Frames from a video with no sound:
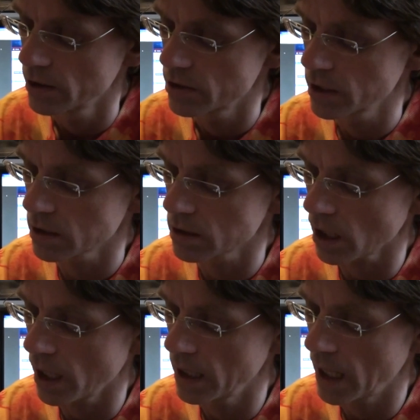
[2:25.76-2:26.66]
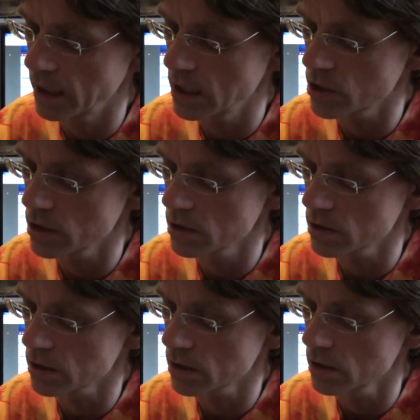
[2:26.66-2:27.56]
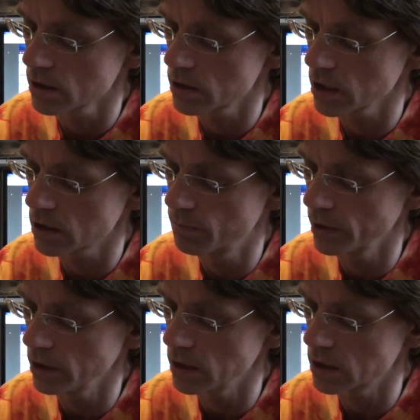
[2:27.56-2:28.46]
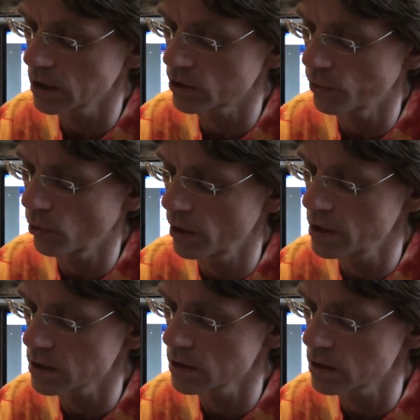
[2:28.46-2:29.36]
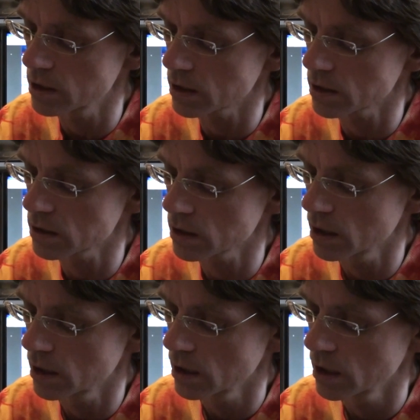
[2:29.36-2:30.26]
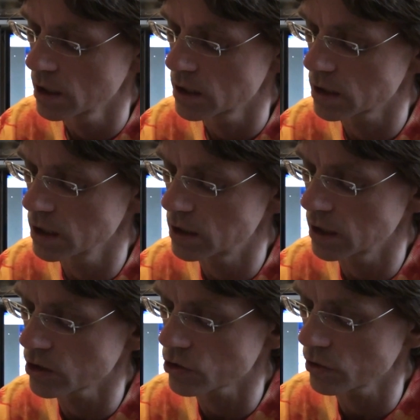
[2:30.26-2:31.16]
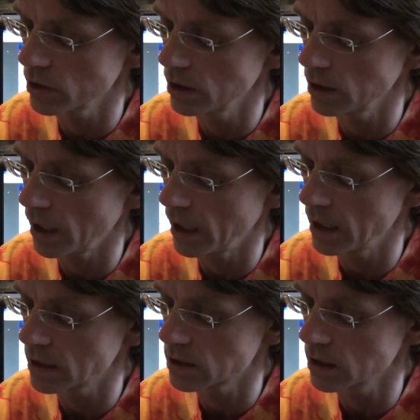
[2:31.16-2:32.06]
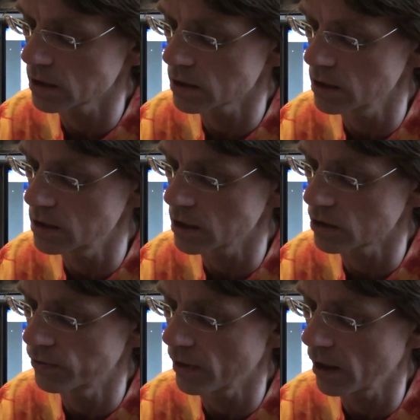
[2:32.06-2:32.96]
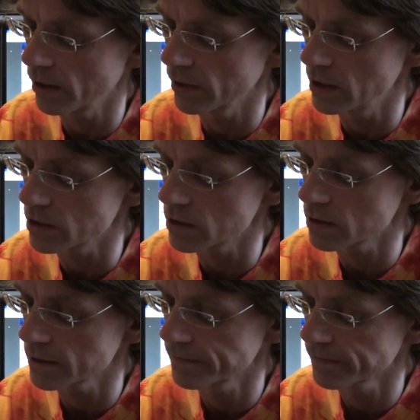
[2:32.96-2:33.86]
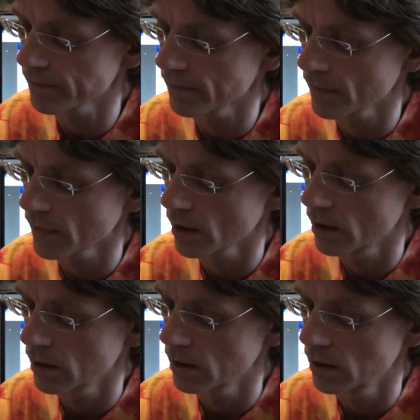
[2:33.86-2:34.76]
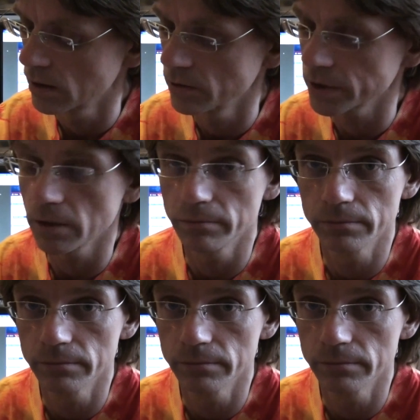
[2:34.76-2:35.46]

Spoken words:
6 A8 engines, 6 B64 engines, 6 C63 and 6 C65 engines. So,